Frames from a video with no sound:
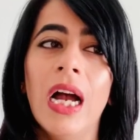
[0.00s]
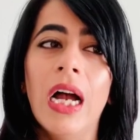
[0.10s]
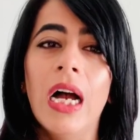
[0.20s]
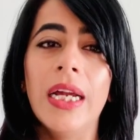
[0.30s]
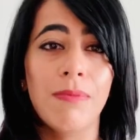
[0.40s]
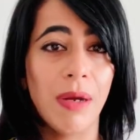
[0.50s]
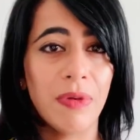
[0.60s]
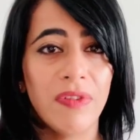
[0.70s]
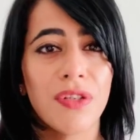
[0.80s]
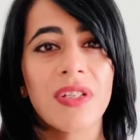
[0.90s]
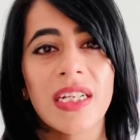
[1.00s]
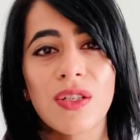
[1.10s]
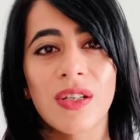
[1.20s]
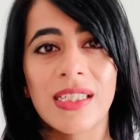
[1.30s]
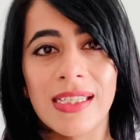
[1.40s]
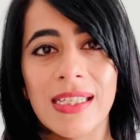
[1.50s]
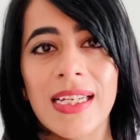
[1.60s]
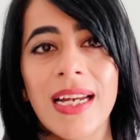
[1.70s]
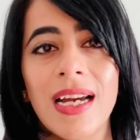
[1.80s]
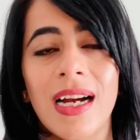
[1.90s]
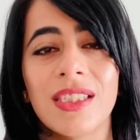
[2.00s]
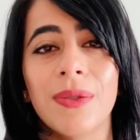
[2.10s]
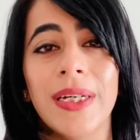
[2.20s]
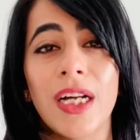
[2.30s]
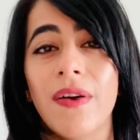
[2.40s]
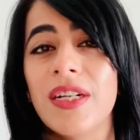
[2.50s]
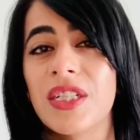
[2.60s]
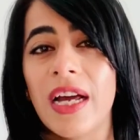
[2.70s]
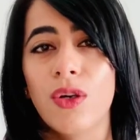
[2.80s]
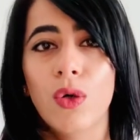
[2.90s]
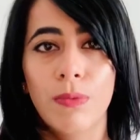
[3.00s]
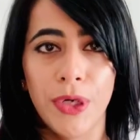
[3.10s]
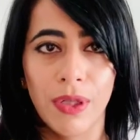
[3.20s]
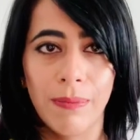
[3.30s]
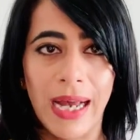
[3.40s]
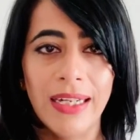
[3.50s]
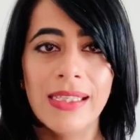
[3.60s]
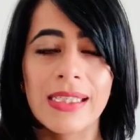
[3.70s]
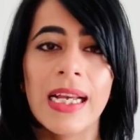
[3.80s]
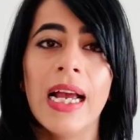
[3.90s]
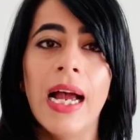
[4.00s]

it might be reducing toxicity to encourage that hormonal balance,